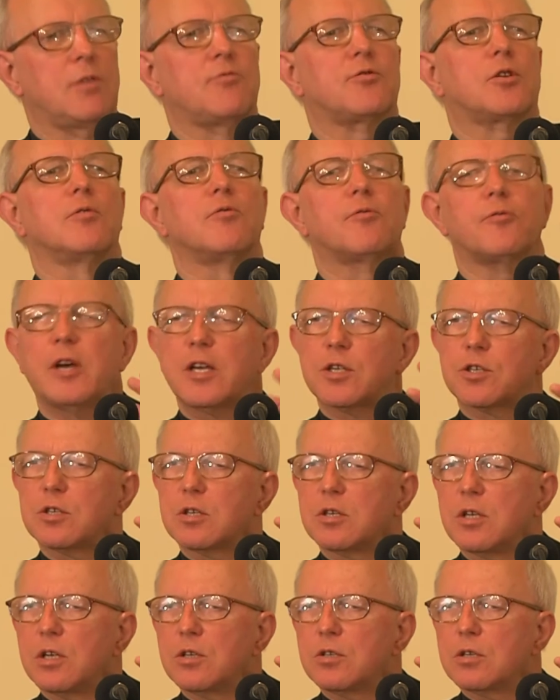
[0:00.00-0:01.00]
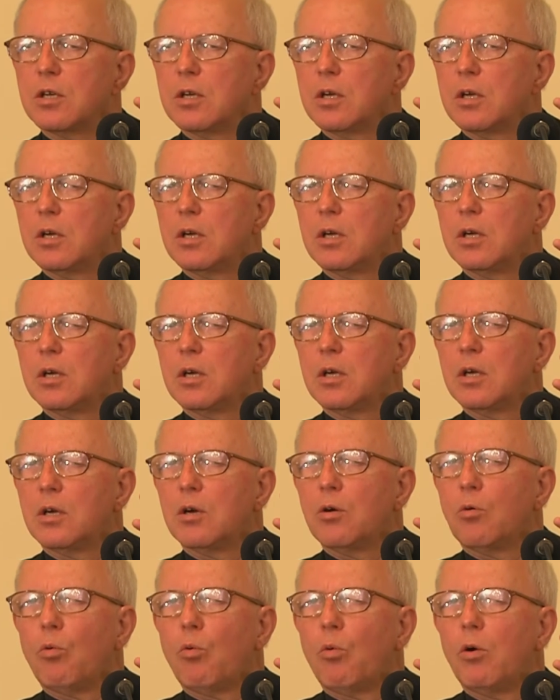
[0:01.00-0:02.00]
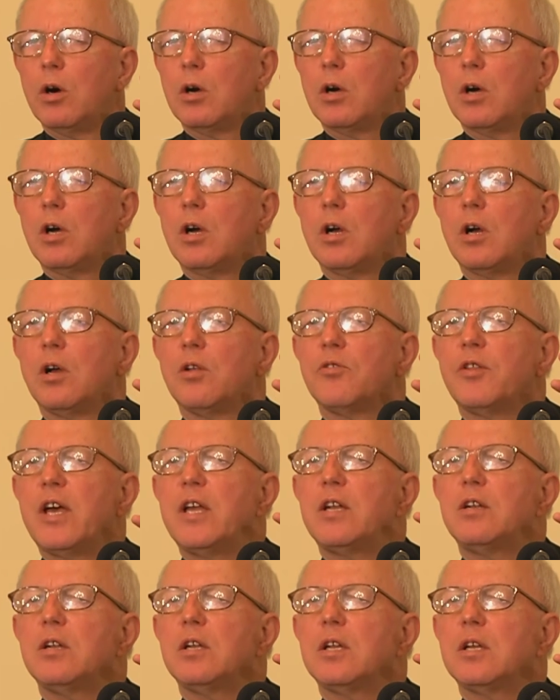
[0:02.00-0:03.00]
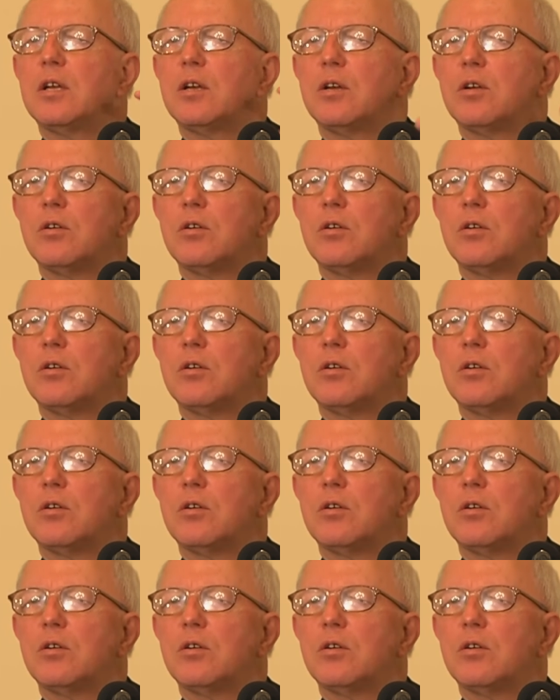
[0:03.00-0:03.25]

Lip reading: and they've confessed it, then